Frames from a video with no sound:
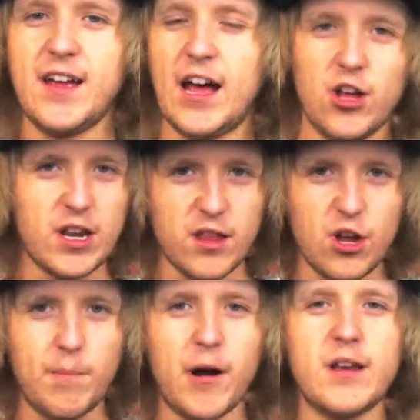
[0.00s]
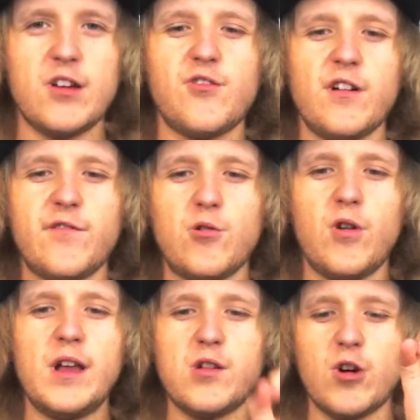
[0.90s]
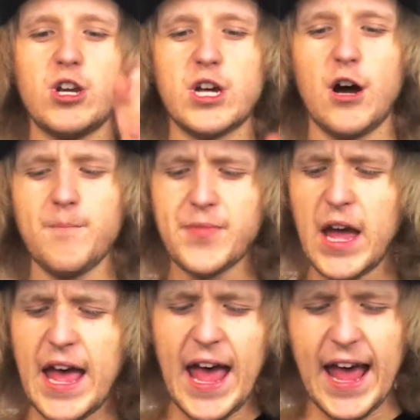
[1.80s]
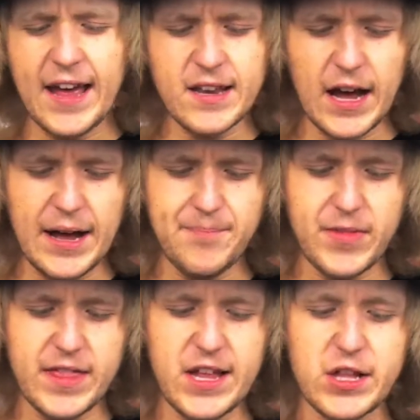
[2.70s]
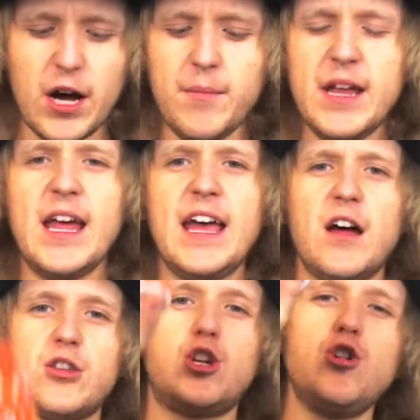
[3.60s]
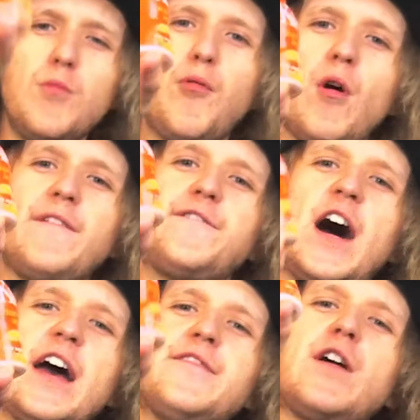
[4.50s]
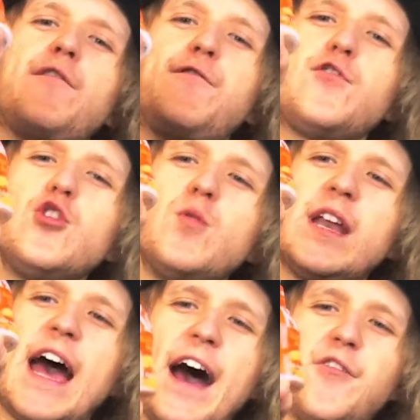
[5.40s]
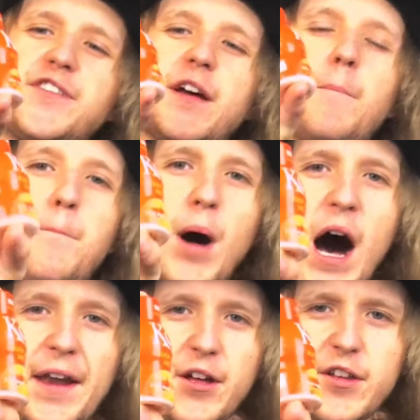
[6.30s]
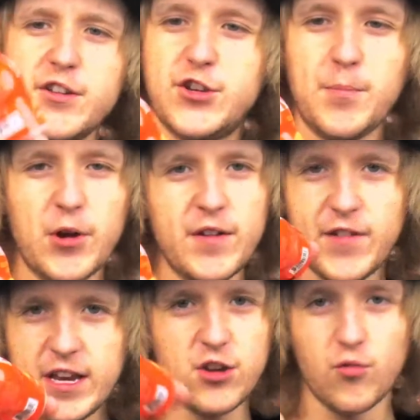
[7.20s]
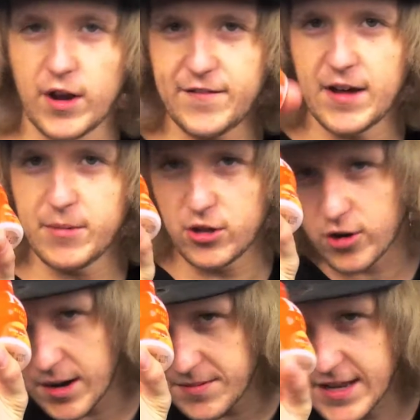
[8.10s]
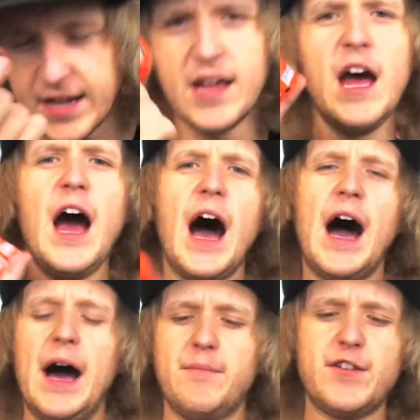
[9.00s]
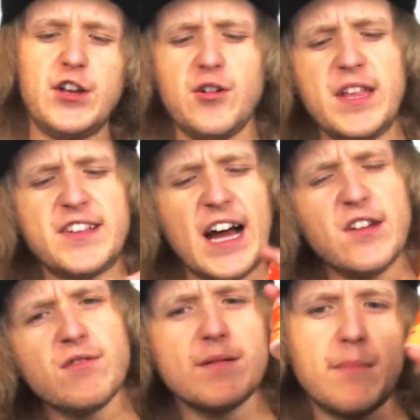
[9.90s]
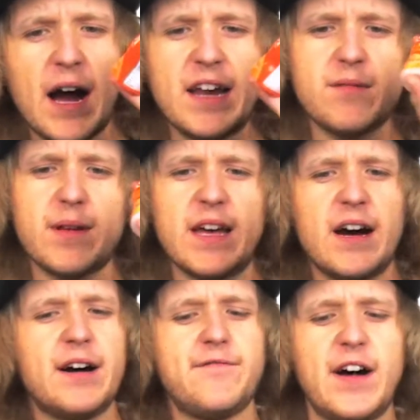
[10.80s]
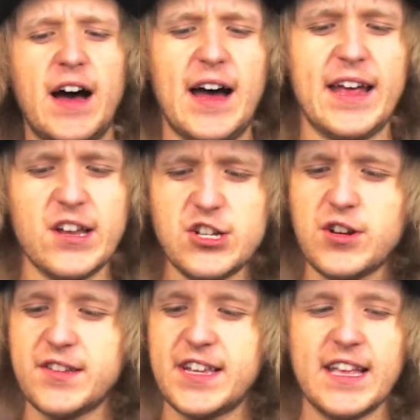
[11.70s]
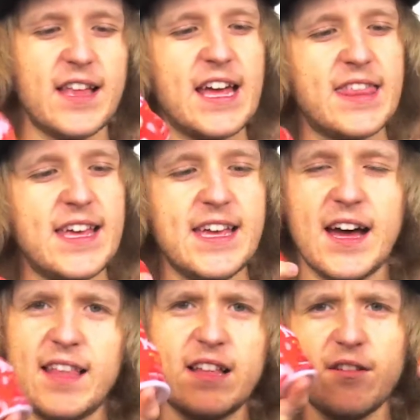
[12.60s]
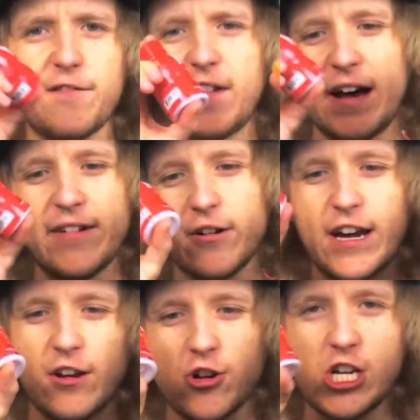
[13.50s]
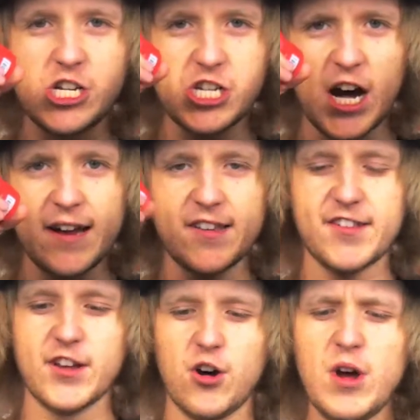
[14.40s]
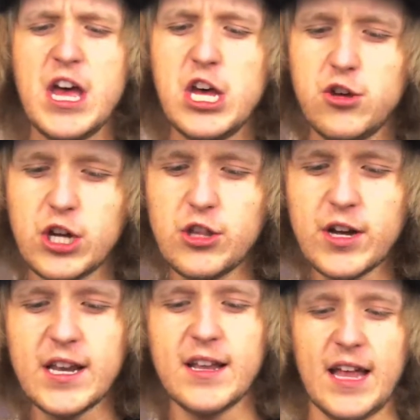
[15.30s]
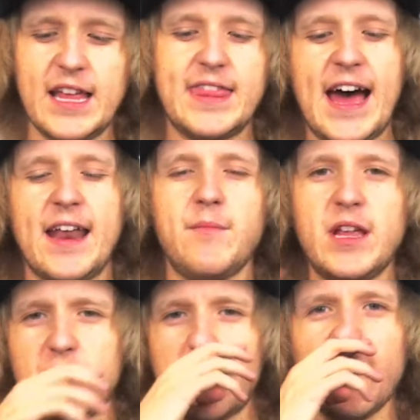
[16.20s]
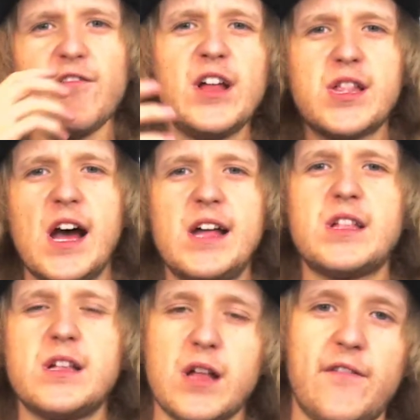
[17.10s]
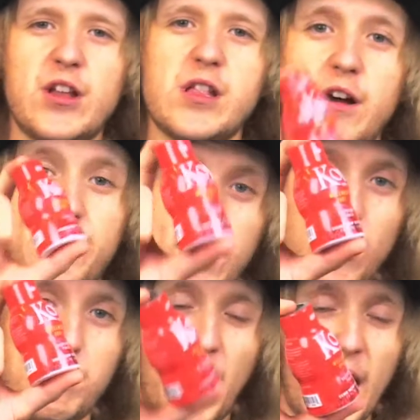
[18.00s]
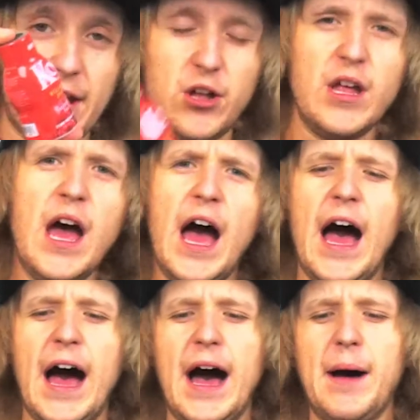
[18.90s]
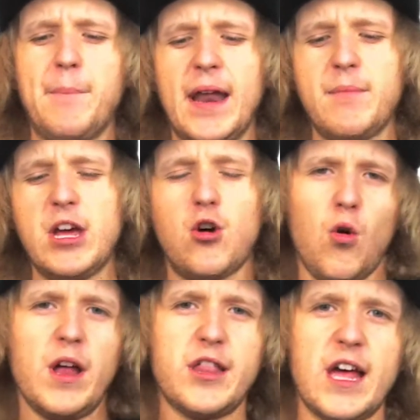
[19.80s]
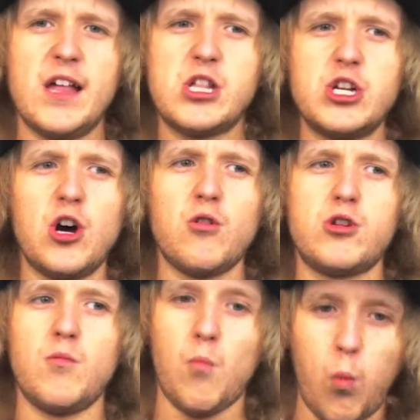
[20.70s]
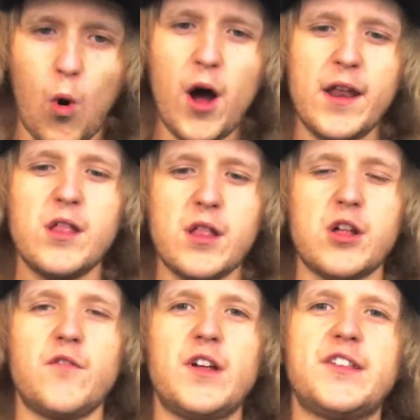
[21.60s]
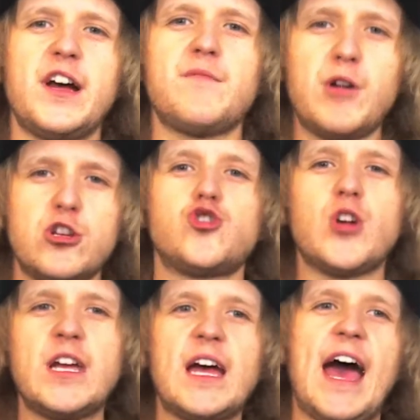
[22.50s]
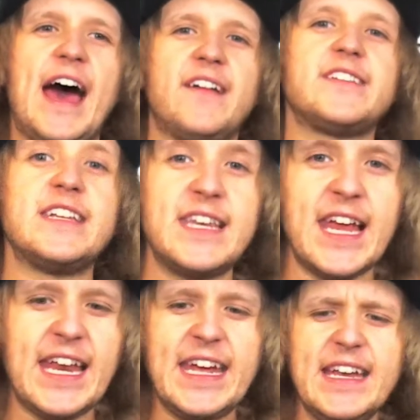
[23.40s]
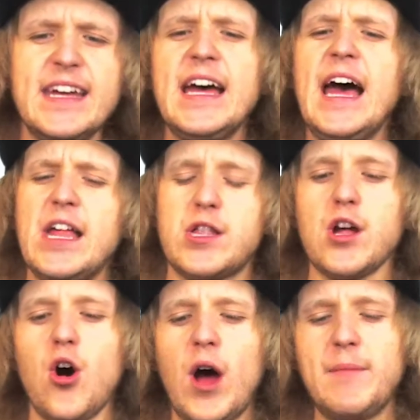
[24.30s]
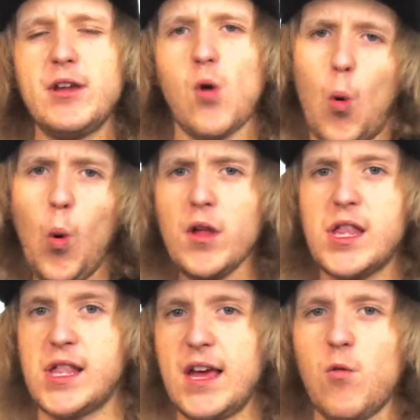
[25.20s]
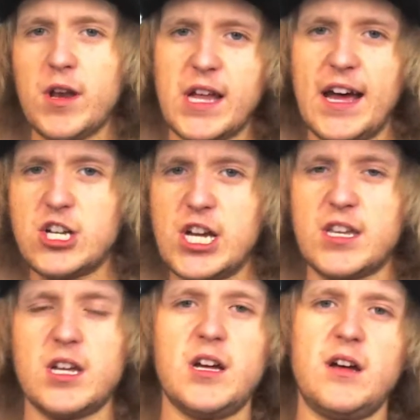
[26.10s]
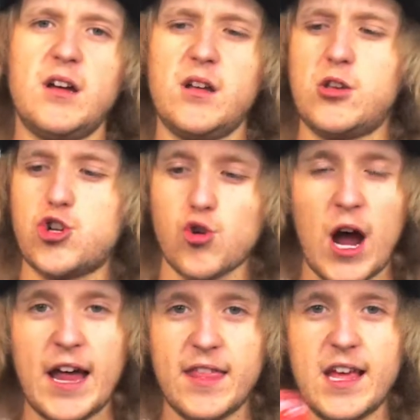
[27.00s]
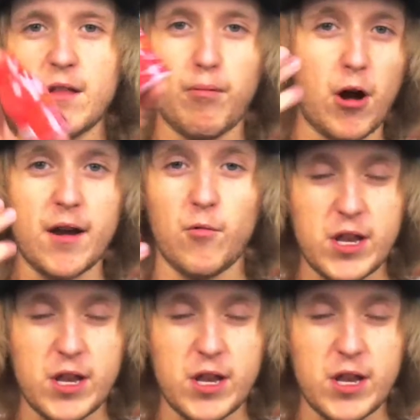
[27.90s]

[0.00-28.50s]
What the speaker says: I looked at the third-party test results for Koi, so we're good to go. And these come in a 2.5 fluid ounce bottle, super convenient, 25 milligrams in it. So these kind of remind me of, I guess you could say like the like little 5-hour energy shots. So you could look at it like that. The serving size is obviously a full bottle. But Koi says, 1 is the serving size, but drink as needed. So, we'll see once I actually get to try these products.